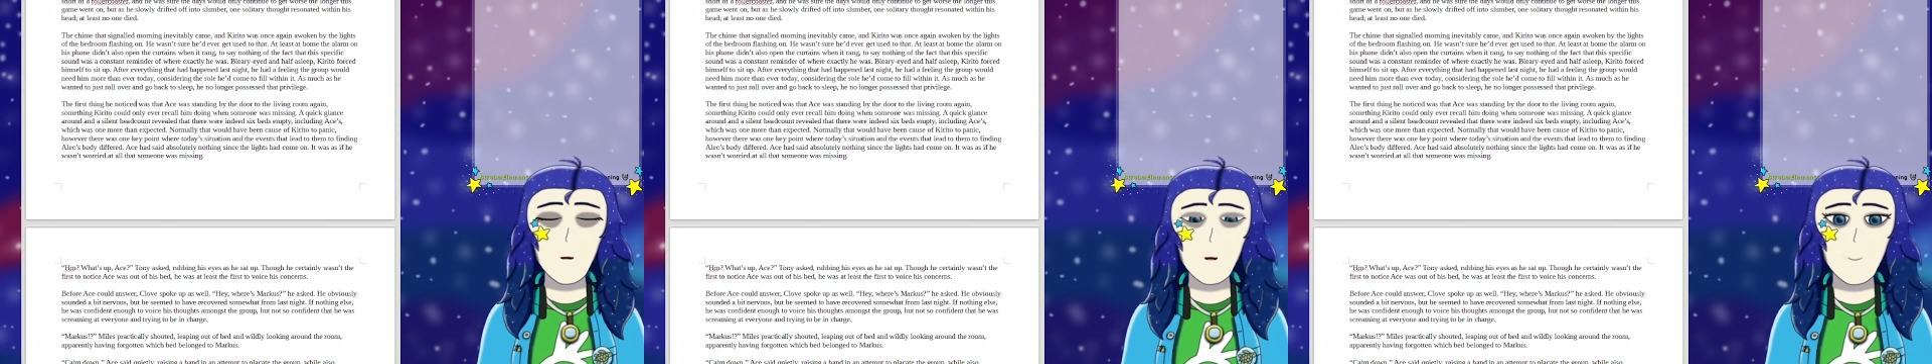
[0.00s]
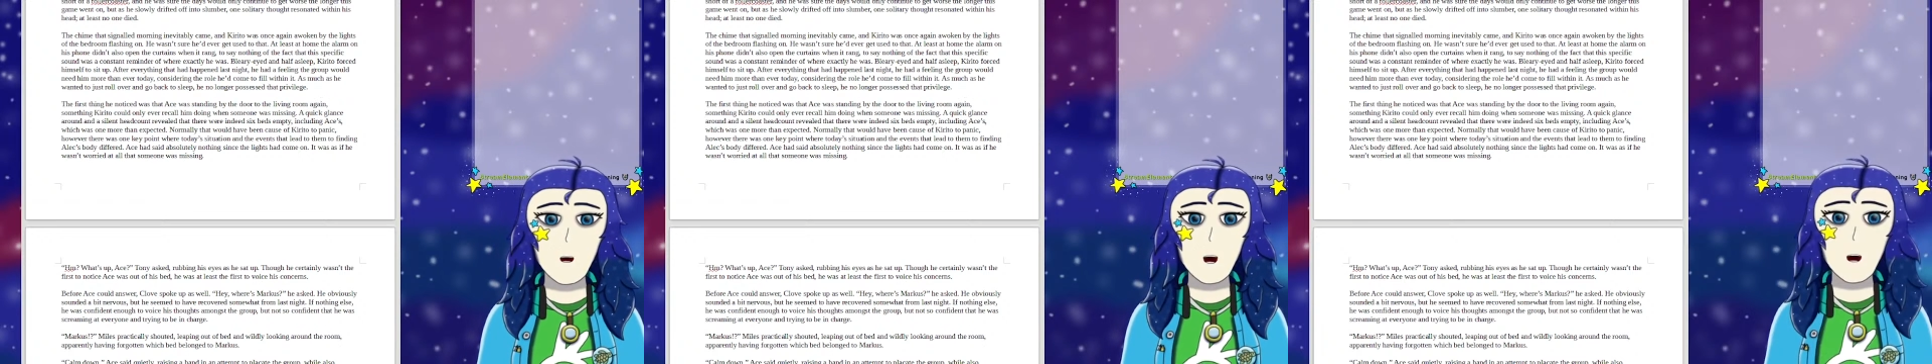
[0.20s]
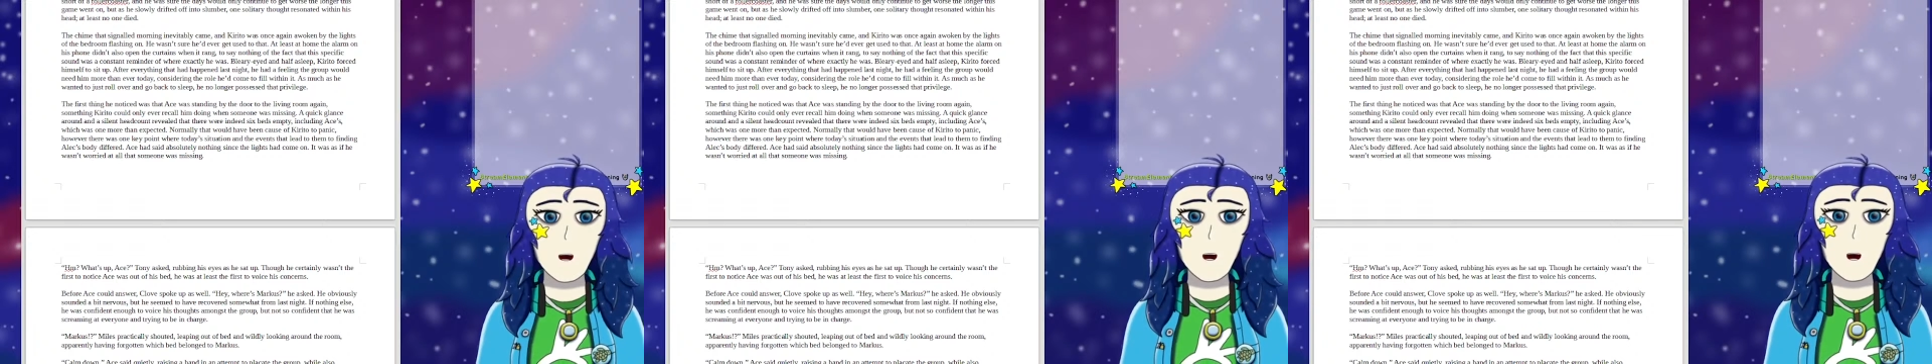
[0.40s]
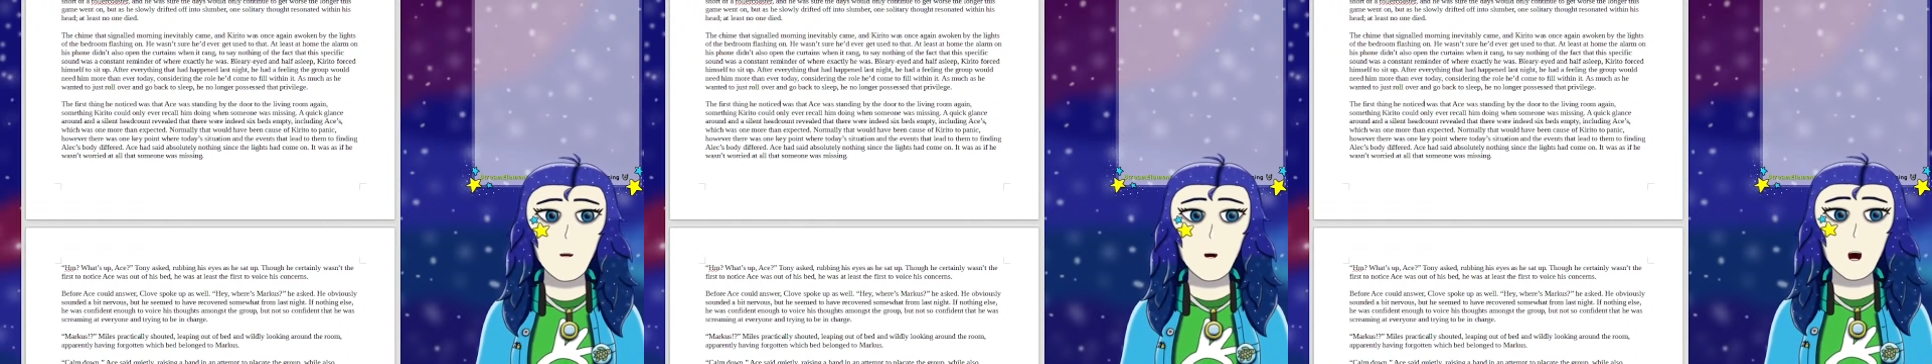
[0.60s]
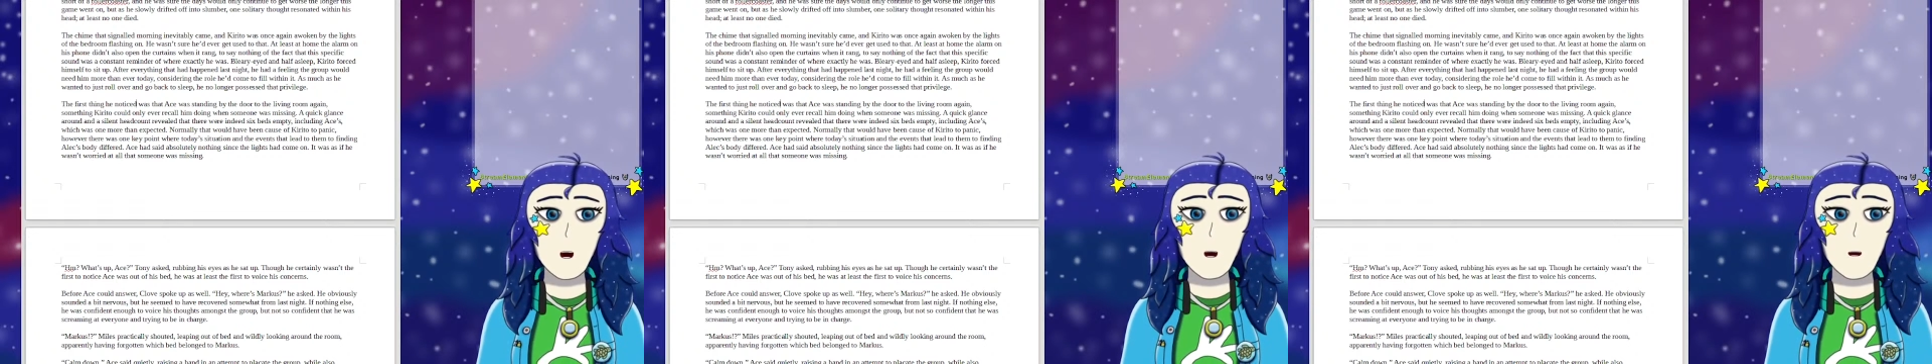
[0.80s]
it leads to
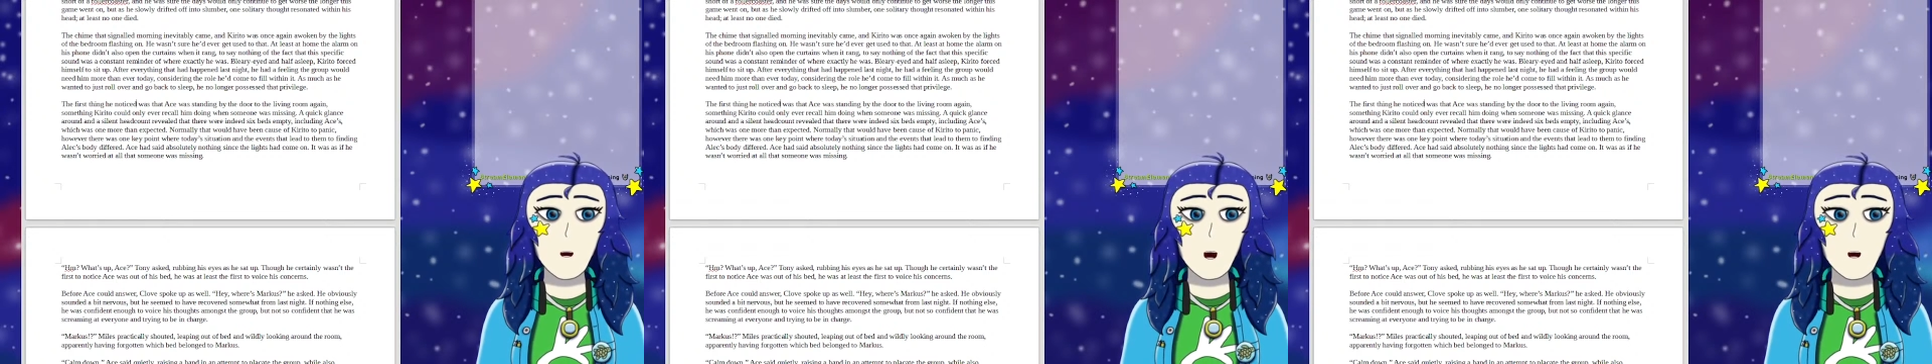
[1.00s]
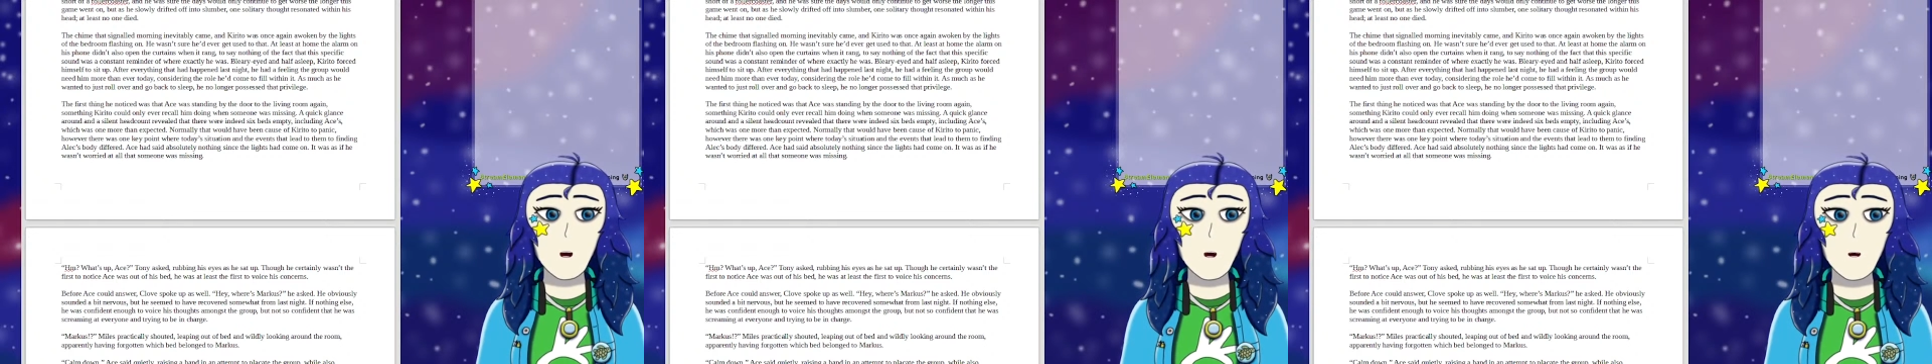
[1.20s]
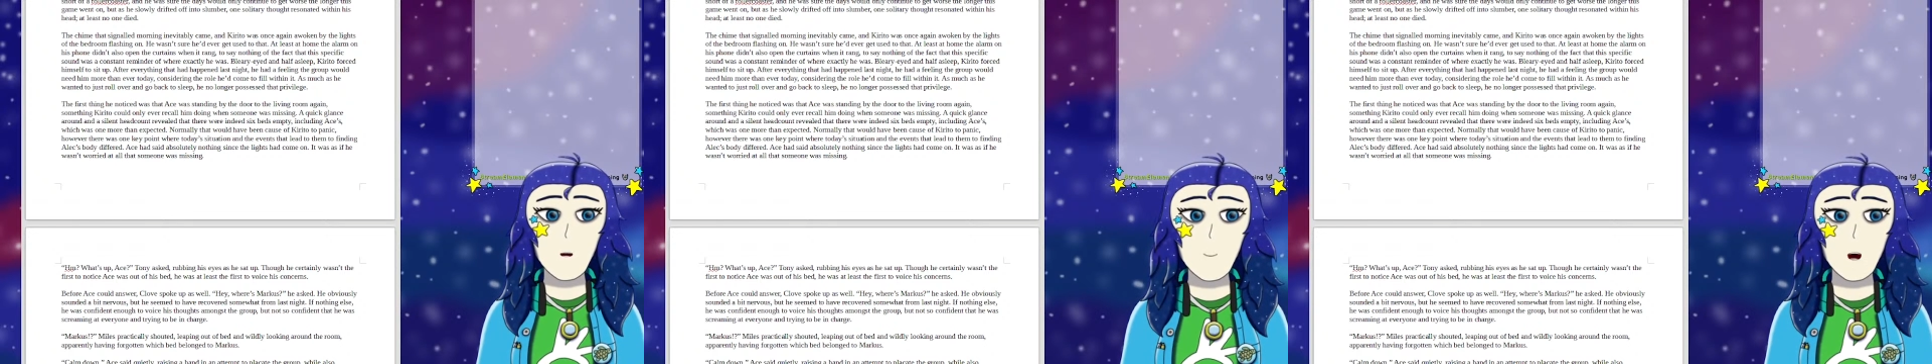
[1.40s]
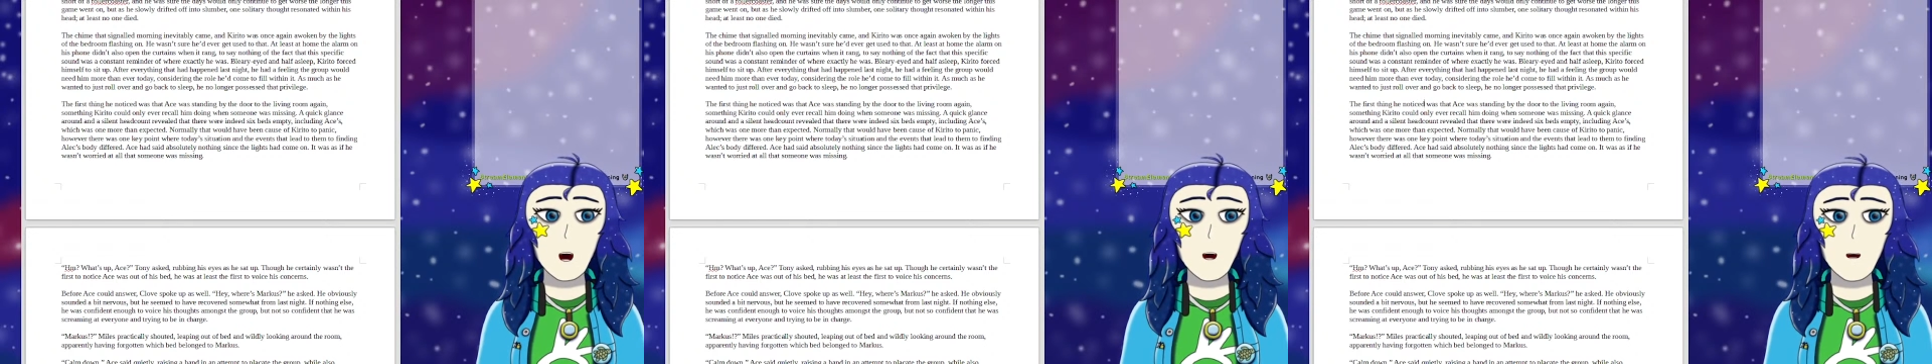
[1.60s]
a hallway,